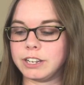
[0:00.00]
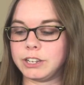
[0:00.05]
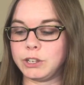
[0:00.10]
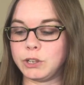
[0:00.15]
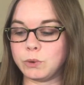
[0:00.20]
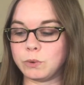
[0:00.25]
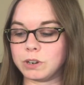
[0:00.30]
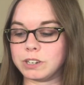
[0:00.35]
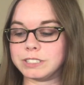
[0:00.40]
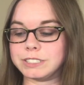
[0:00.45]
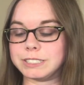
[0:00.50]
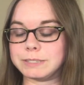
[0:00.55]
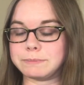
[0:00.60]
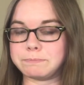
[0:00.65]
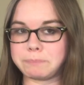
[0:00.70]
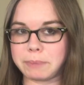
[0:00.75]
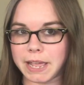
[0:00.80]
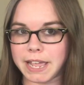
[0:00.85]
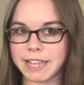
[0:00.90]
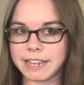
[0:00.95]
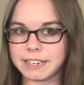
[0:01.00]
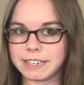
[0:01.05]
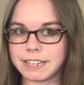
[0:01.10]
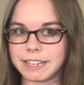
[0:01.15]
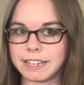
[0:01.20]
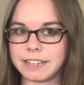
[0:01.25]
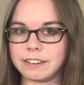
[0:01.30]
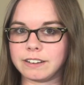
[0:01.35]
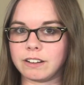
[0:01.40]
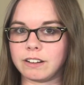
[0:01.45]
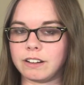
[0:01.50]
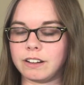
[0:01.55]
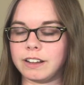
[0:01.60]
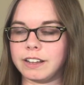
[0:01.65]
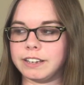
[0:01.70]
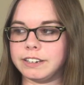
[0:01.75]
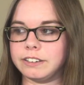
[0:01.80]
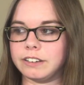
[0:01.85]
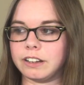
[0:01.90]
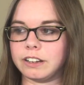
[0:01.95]
you are dependent
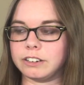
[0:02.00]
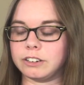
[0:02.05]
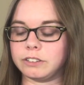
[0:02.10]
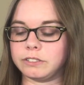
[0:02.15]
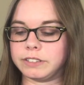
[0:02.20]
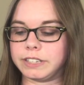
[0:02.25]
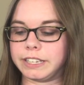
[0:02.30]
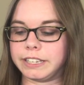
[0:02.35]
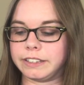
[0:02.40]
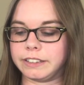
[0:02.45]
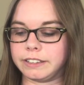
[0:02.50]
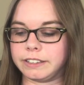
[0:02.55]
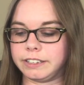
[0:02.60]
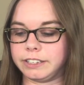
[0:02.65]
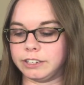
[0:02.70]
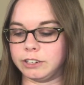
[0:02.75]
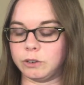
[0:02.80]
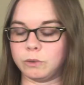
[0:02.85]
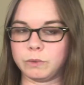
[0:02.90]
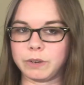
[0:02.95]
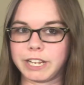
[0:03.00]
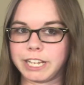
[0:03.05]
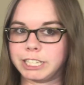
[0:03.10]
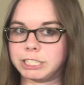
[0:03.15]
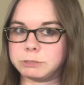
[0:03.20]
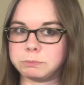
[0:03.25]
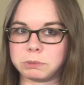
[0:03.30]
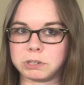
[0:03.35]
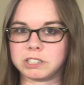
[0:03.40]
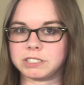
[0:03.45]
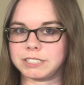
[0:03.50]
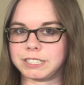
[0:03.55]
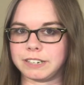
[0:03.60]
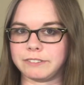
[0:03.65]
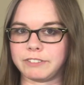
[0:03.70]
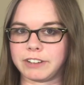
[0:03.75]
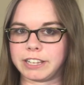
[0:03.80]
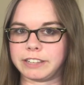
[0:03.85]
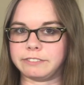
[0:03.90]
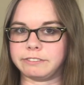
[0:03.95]
on not only, each person to
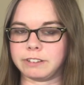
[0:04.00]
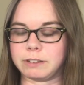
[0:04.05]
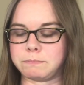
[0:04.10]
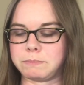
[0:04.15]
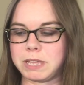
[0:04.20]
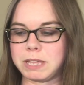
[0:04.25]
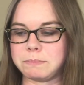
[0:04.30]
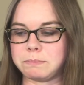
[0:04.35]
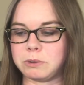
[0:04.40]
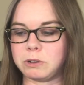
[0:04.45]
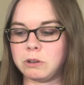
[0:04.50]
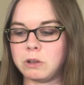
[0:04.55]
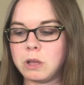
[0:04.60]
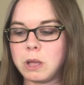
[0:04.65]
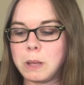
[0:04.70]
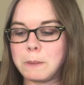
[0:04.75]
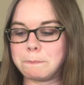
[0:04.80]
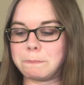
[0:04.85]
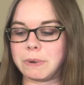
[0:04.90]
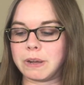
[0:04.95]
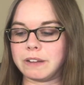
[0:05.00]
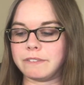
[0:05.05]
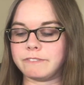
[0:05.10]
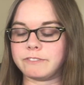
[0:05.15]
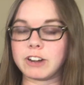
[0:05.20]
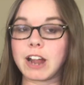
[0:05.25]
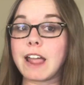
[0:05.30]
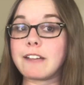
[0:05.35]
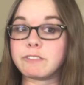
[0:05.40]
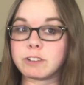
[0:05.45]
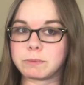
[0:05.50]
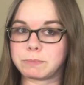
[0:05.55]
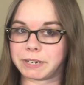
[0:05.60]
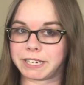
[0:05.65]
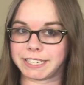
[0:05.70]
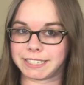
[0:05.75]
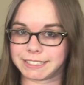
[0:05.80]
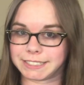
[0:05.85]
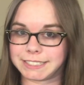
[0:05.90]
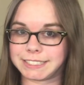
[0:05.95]
find 3 people, but for
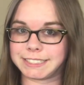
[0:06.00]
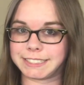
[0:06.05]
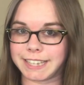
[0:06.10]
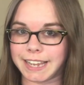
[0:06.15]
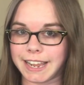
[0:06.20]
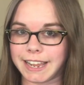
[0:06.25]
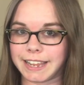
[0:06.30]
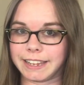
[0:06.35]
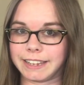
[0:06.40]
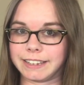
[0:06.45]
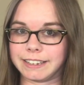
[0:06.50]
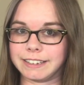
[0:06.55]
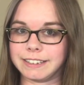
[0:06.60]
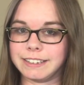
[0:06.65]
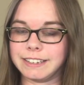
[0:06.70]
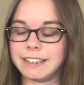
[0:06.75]
everybody to stay.